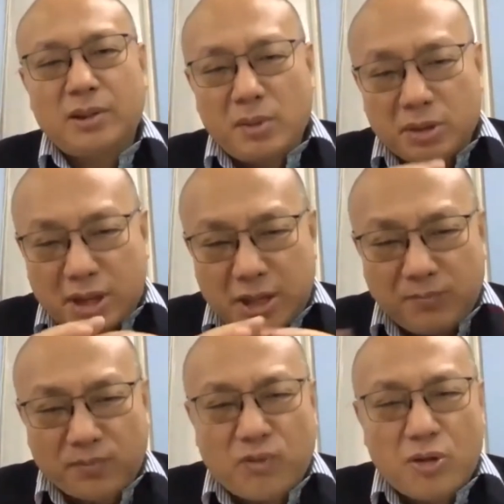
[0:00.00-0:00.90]
will
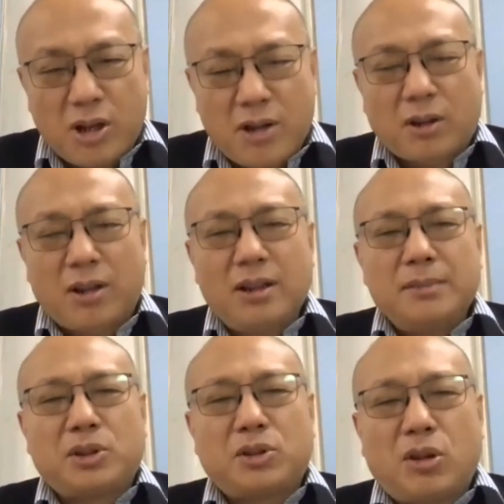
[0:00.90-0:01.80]
forever,
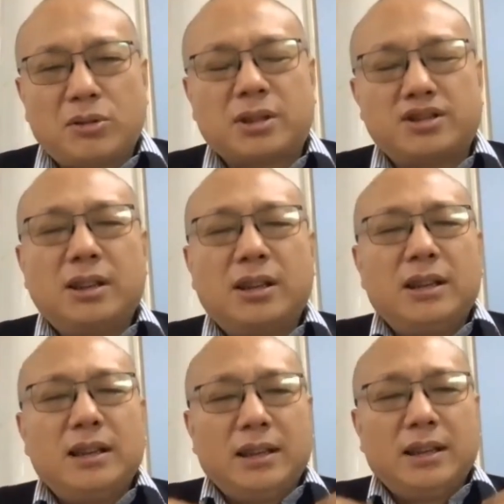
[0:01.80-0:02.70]
because
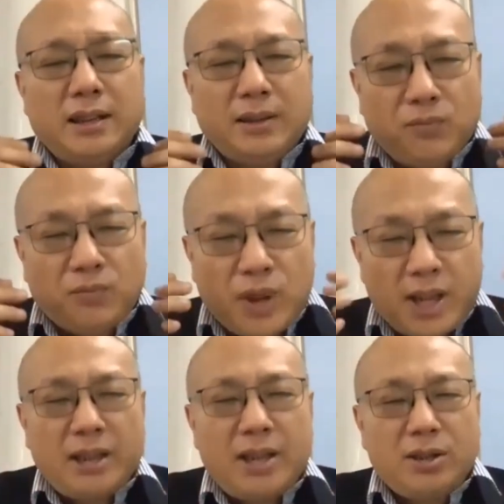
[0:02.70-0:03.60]

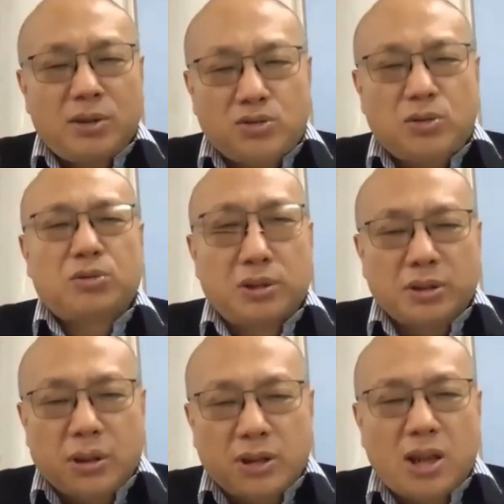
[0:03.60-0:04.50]
we could
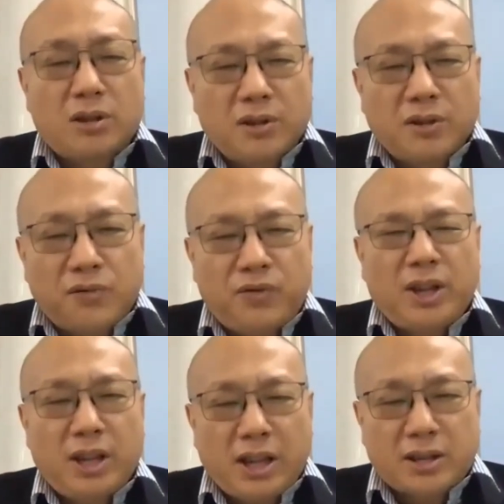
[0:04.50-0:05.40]
not
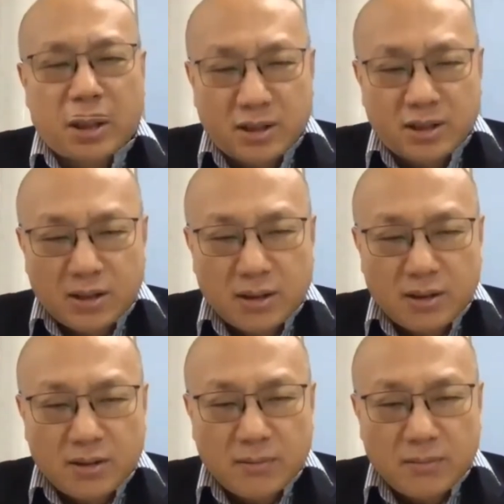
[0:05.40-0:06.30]
finish
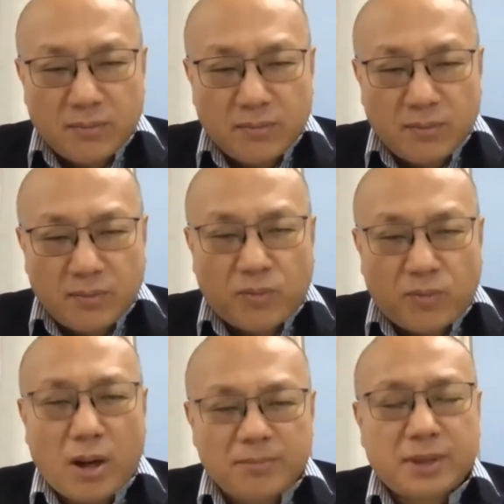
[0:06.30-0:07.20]

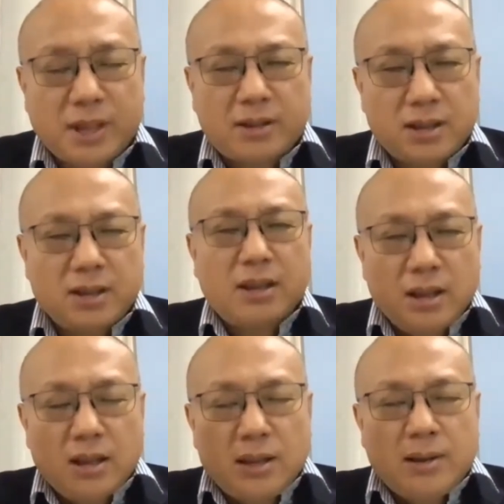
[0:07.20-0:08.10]
from this
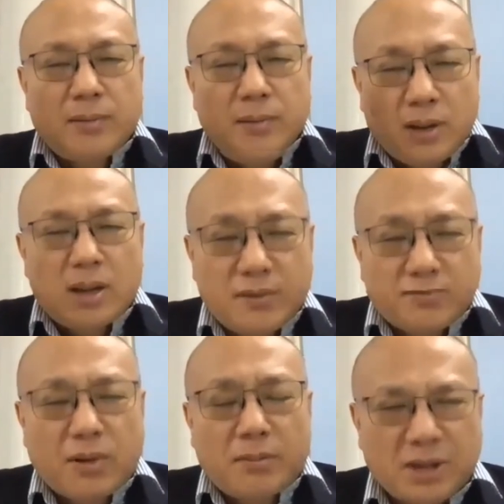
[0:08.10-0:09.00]
learning
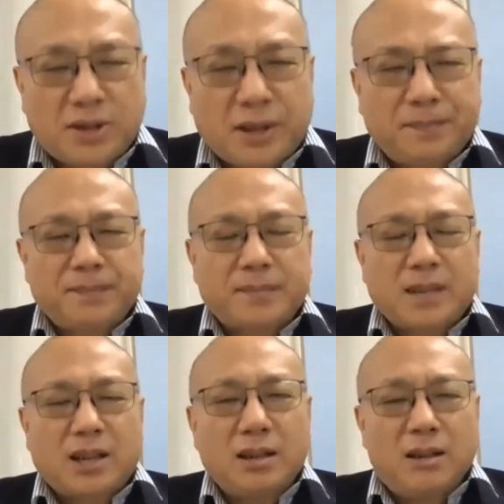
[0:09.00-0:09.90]
from nature.
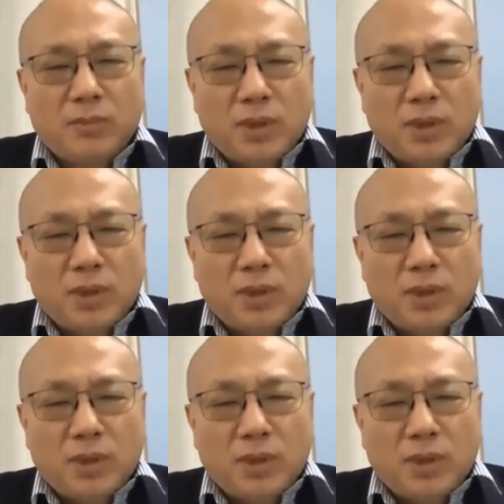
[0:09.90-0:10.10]
Okay, we